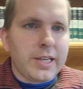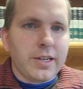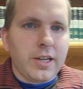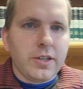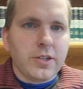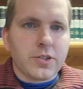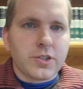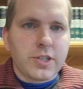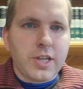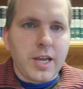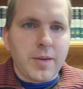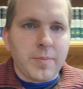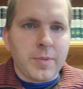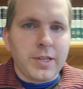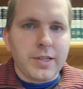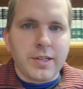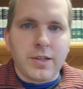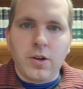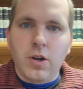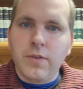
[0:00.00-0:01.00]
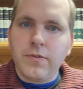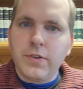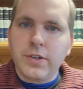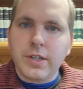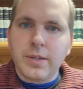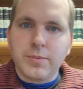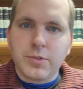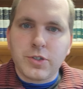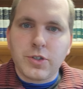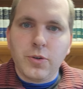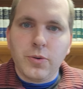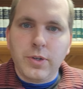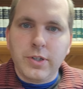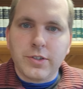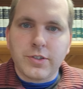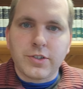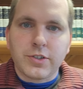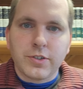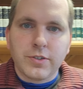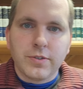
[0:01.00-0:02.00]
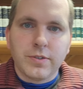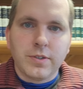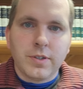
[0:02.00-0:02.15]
another statement that oftentimes students